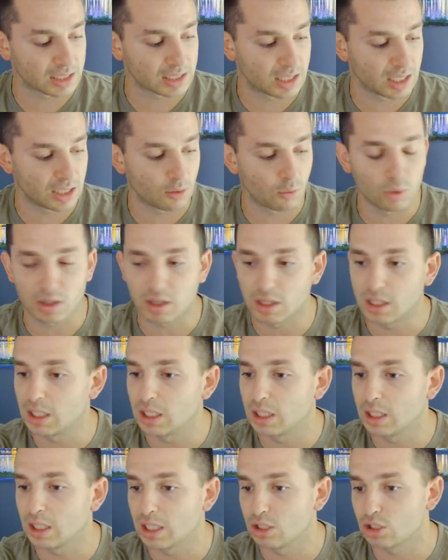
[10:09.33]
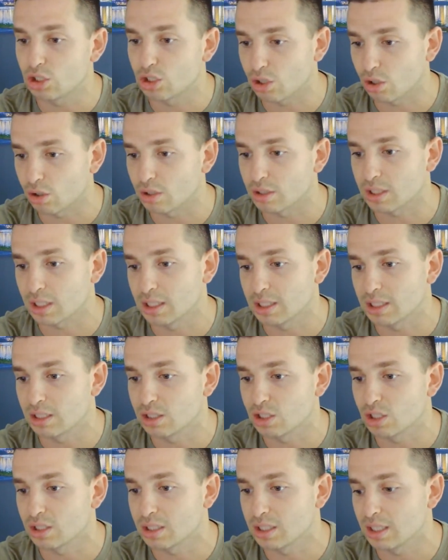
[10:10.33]
thing with the insurance
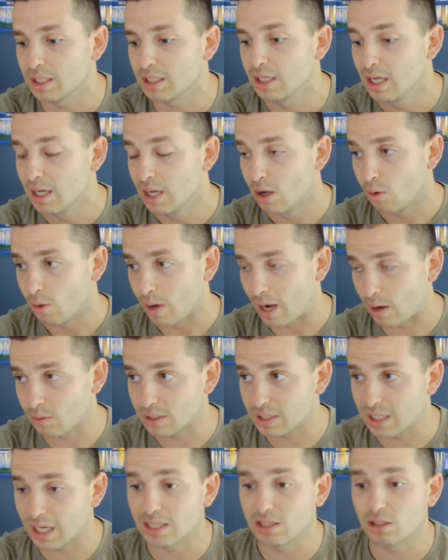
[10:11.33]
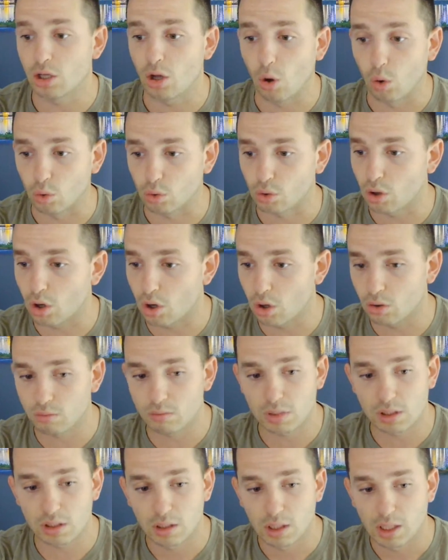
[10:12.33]
contingency, I would say, is the older
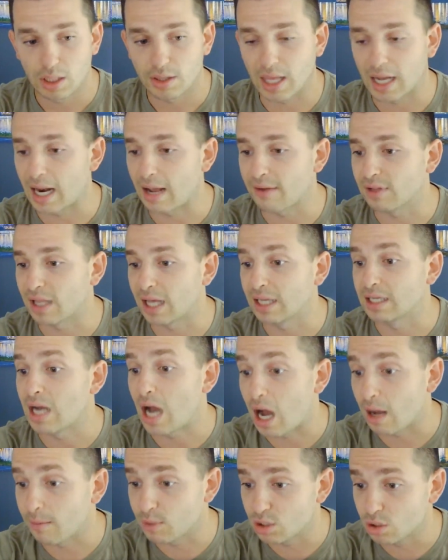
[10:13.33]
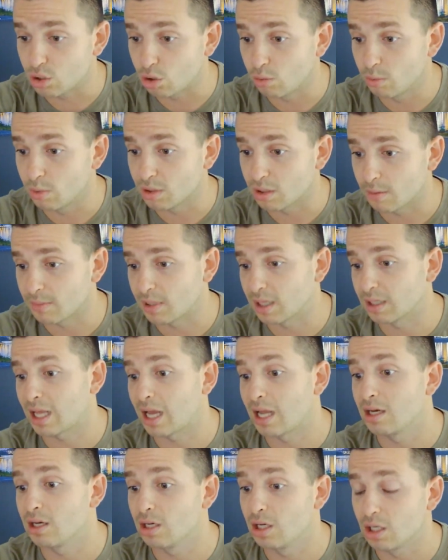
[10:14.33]
homes that have like knob and tube or something like
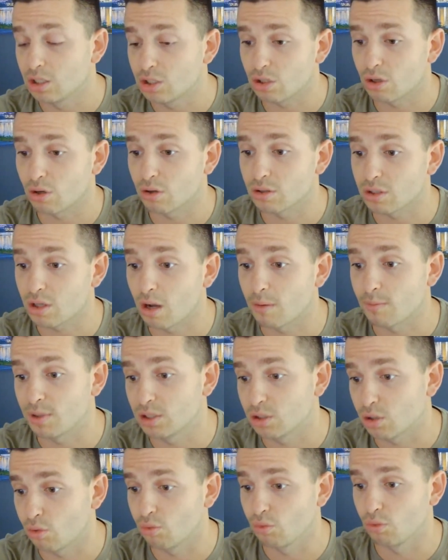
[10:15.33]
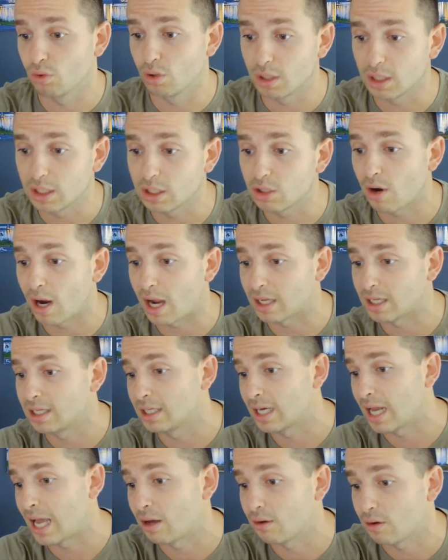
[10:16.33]
that. Insurance companies are really cracking
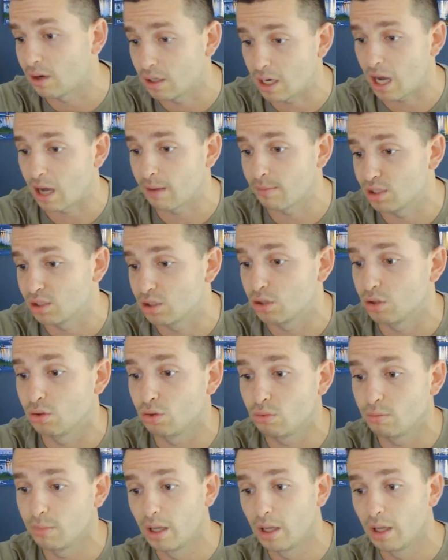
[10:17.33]
down on knob and tube,